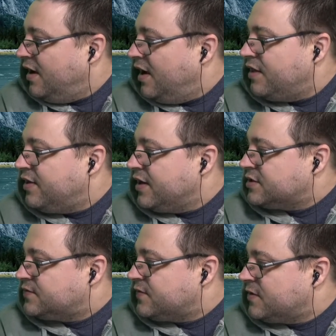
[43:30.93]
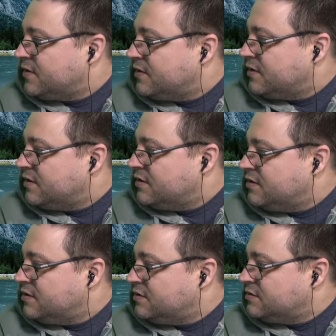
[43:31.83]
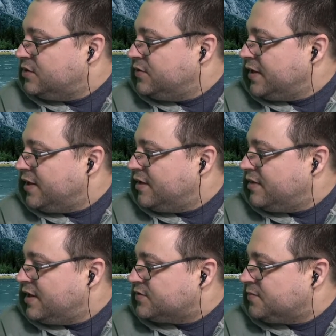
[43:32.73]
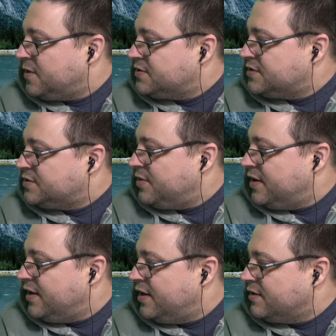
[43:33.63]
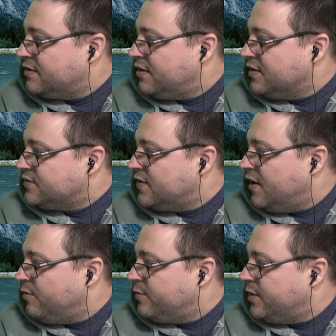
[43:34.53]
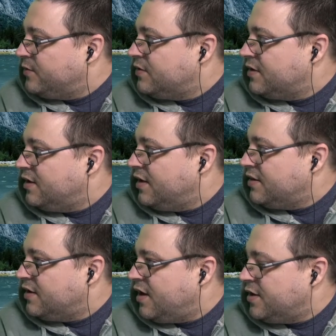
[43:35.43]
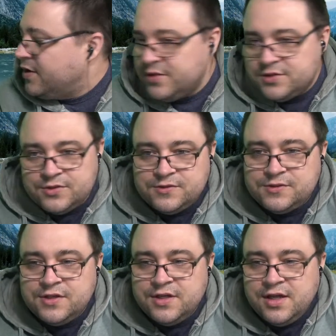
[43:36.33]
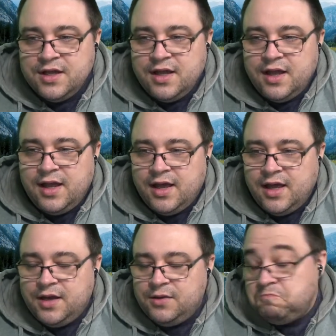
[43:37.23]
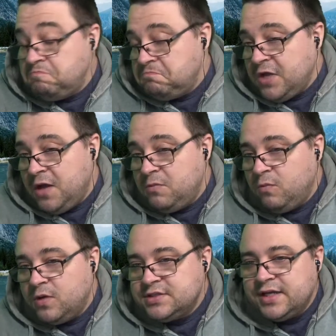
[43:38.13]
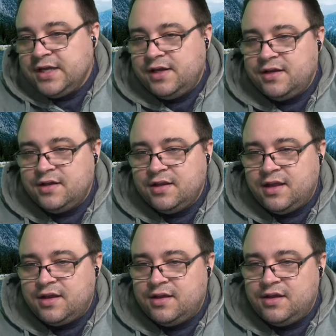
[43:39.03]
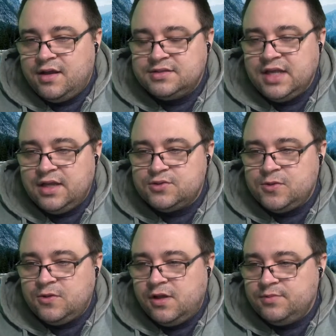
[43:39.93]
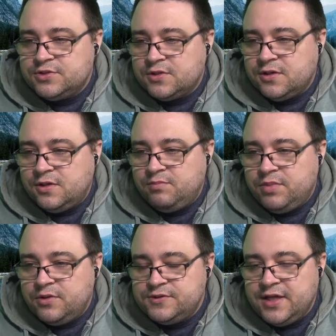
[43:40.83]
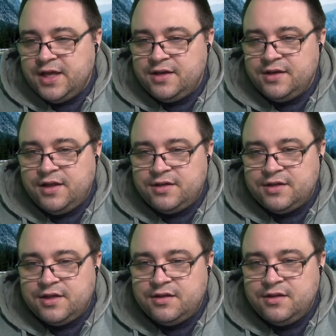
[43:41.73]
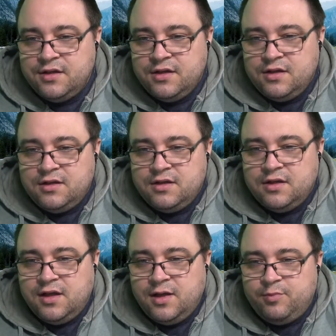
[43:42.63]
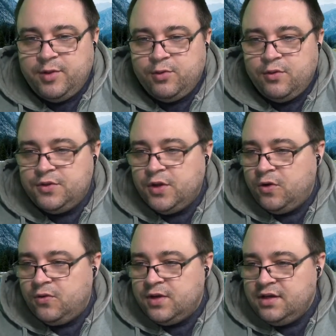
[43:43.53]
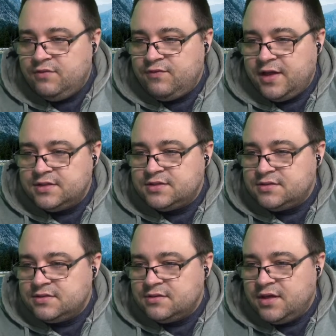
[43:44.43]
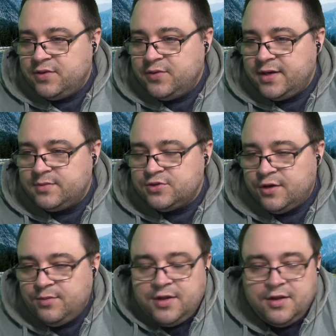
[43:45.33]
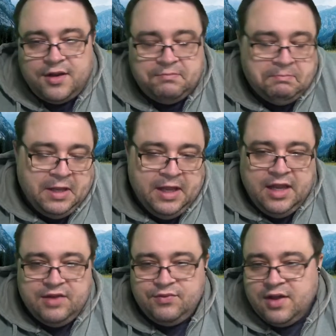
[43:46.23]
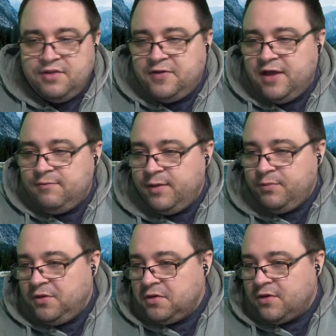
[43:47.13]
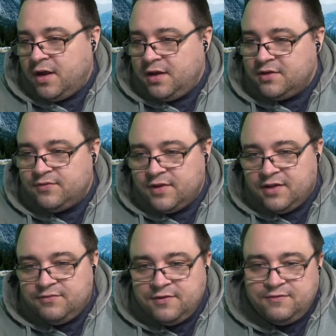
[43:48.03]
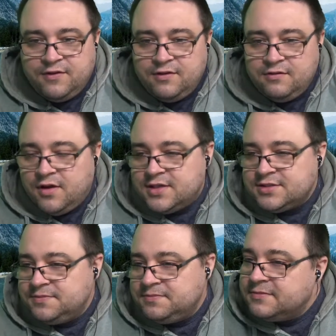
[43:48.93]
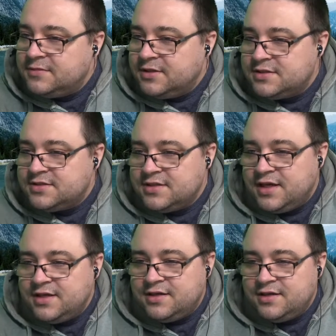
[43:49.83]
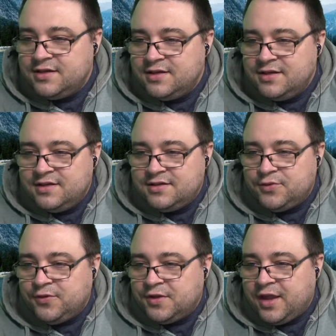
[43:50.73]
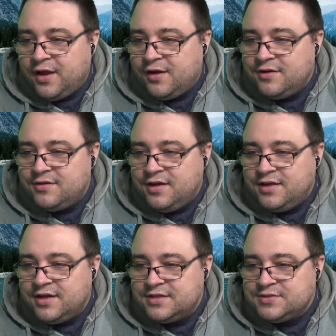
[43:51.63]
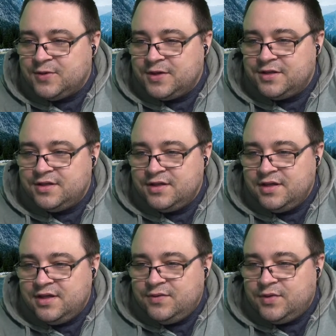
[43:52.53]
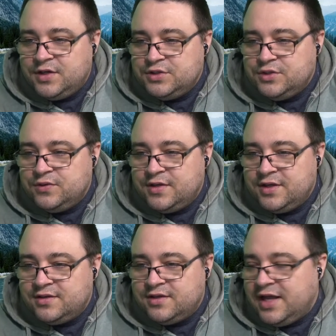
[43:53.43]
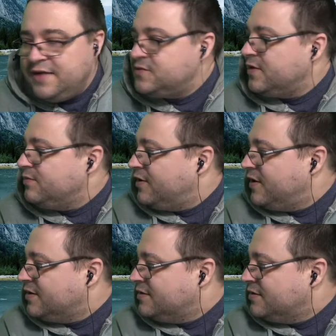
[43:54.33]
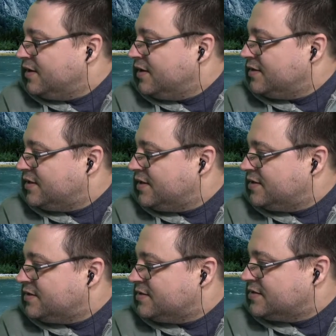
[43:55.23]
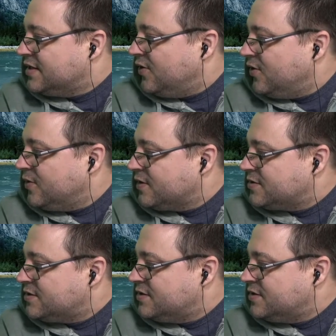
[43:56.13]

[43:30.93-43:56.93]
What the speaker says: Thanks for tuning in. Thanks for participating. Thanks for helping me with the audio issues. And yeah, once I get a schedule, I'm sure I'll post that, and people will know in advance when I'm streaming. And if we got 5 people, great. If we got 50, awesome. It's not, don't really care. I think I just want to do the live stream thing and see how it works,